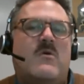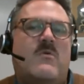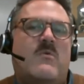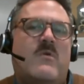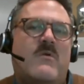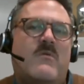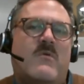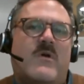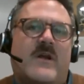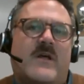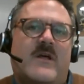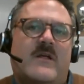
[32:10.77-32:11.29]

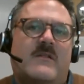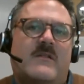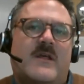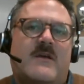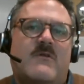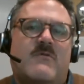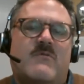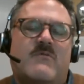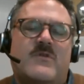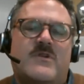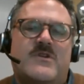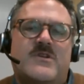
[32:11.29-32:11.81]
We want to,
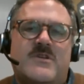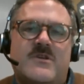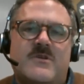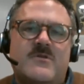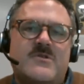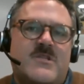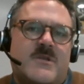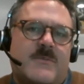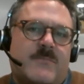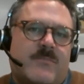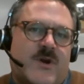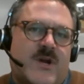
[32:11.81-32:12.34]
like,
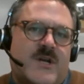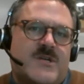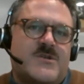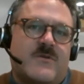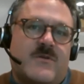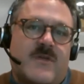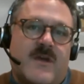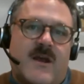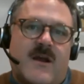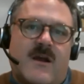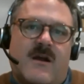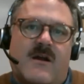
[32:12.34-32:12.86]
reduce the pressure
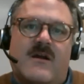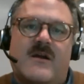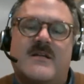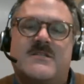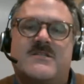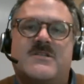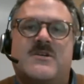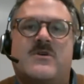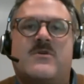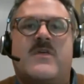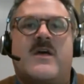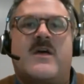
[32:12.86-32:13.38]
there, and
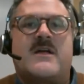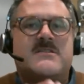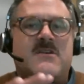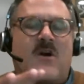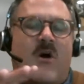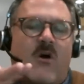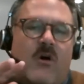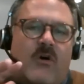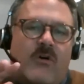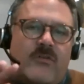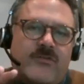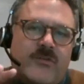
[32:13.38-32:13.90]
so that's
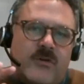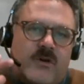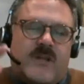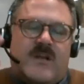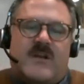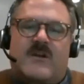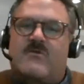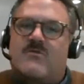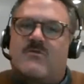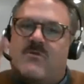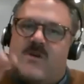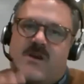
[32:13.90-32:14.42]
also going
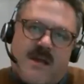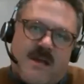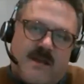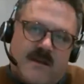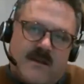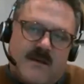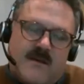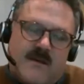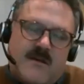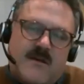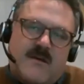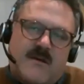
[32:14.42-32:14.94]
to create
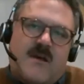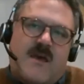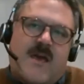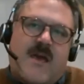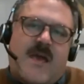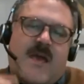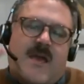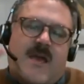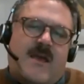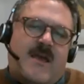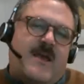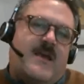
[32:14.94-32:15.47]

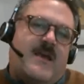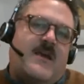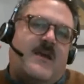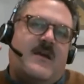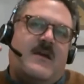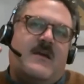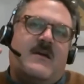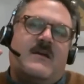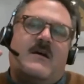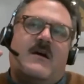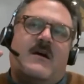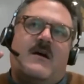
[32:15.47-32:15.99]

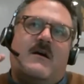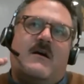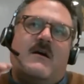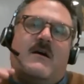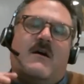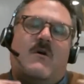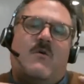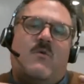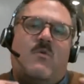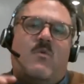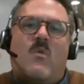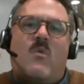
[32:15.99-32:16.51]
a
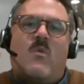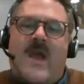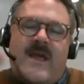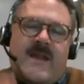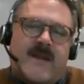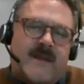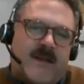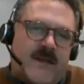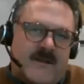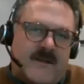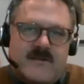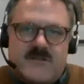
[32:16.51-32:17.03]

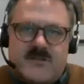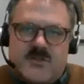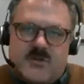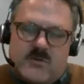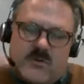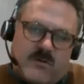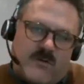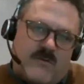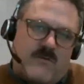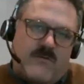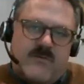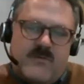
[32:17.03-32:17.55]
weighted
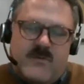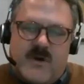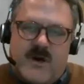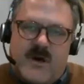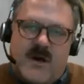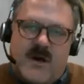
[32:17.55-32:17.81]
sort of